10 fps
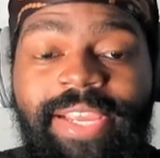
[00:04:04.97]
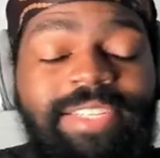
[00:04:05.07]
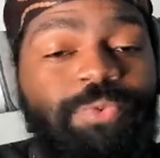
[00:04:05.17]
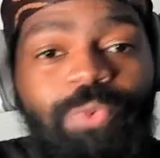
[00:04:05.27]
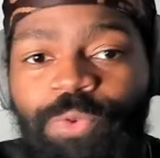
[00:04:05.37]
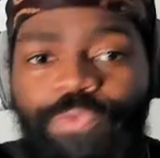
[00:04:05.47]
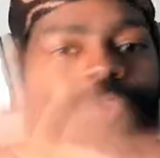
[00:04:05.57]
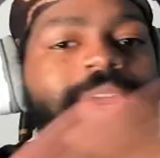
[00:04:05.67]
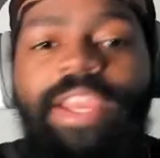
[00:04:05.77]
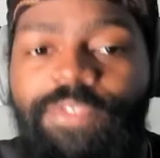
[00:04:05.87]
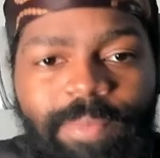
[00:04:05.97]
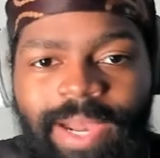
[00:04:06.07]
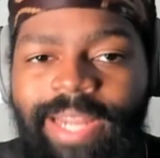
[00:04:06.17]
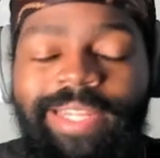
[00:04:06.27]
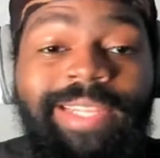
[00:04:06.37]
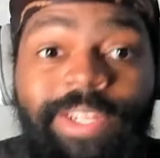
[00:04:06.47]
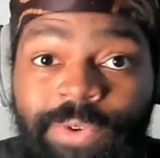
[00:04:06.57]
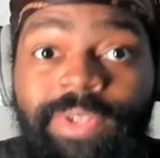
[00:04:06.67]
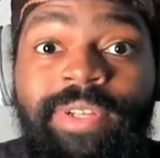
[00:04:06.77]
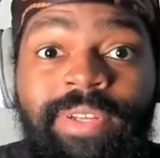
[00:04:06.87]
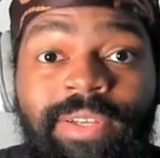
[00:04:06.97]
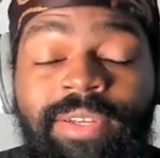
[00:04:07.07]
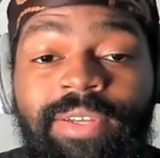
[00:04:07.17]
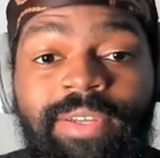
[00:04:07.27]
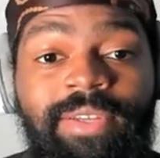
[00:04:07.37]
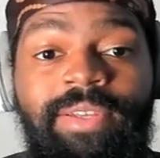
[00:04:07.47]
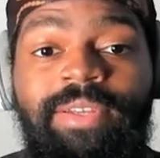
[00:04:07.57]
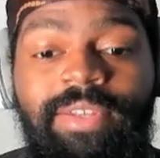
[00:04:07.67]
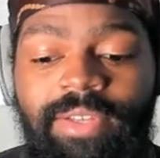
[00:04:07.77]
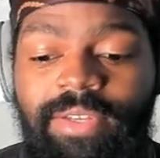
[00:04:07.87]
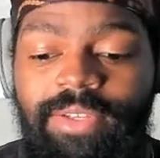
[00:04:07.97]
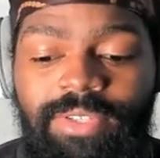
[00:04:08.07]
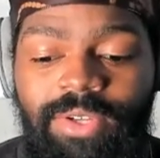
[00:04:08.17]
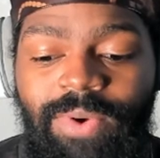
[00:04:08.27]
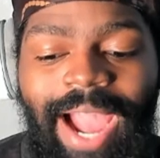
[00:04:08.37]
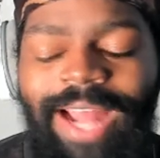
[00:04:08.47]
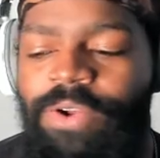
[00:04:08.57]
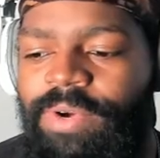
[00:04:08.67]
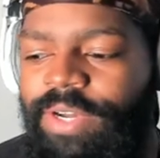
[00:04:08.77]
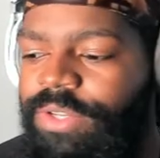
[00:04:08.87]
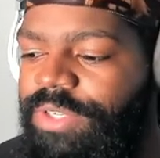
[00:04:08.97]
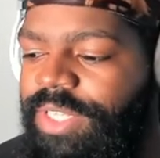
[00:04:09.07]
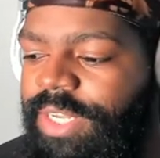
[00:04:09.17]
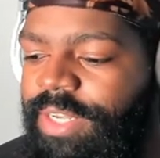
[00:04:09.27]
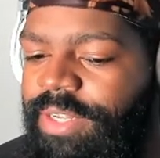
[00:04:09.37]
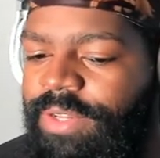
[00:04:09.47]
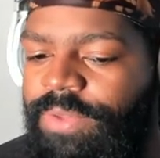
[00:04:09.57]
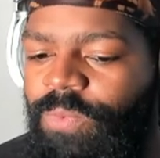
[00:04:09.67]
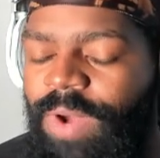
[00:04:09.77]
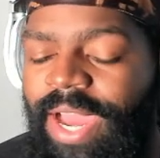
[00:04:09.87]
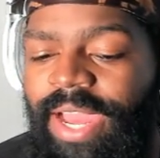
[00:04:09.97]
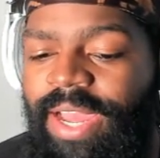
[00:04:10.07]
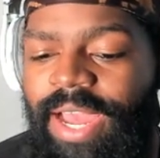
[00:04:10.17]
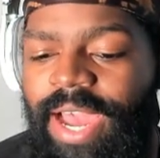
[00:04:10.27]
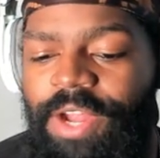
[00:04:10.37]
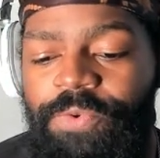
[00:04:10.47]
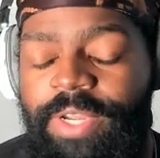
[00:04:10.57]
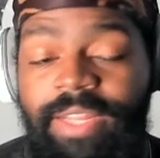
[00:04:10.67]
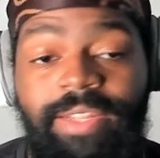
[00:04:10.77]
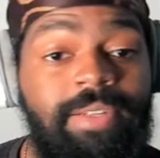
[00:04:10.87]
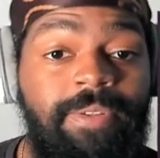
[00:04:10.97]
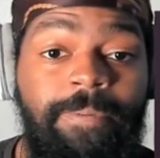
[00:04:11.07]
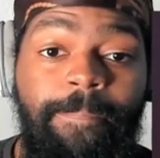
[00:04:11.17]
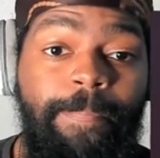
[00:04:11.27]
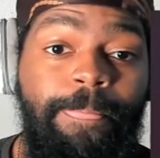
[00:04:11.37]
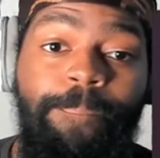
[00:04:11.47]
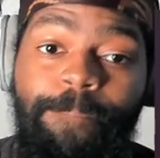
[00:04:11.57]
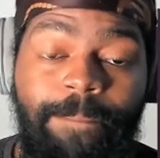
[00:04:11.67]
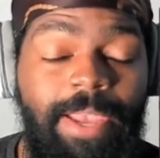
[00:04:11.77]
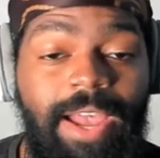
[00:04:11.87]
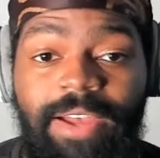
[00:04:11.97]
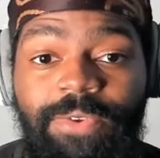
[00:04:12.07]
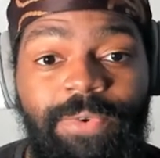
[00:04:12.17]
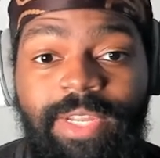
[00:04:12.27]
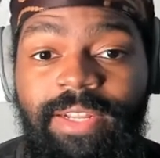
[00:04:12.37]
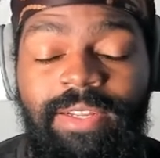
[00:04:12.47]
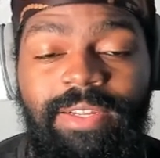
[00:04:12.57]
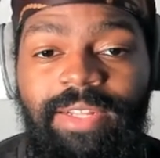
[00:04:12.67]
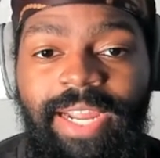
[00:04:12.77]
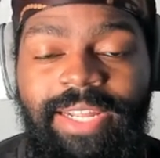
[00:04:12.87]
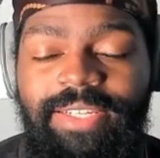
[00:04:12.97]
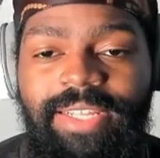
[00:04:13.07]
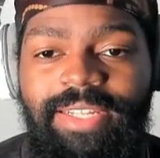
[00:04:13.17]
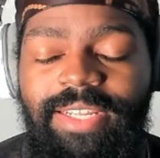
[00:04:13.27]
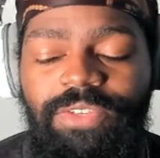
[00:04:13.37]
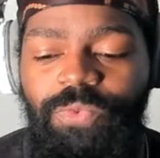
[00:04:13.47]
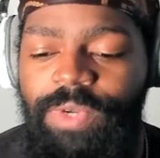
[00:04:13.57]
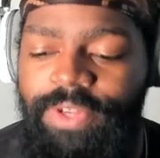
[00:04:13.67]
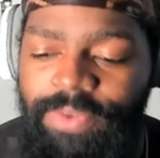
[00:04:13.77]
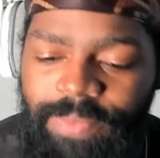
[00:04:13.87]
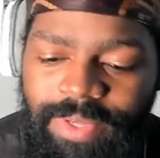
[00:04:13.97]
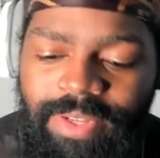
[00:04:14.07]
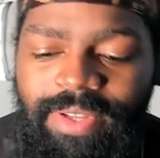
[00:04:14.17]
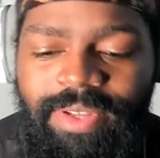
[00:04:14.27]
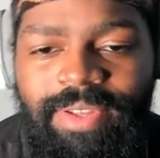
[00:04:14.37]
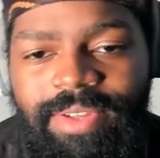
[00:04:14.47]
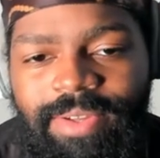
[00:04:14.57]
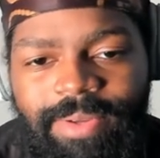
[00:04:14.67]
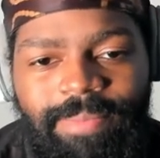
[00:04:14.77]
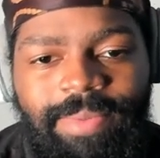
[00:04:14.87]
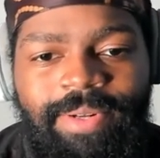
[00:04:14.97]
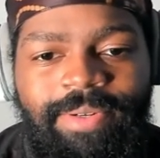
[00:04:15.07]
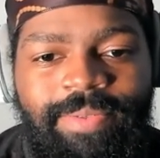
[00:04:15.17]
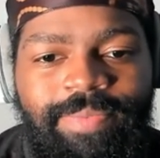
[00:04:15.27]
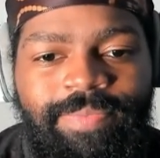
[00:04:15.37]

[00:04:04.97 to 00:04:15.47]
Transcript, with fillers: It's room for everybody, literally. So, I don't understand why. I, I don't get it. I don't get it. Like, it, it, that's weird to me. But, um...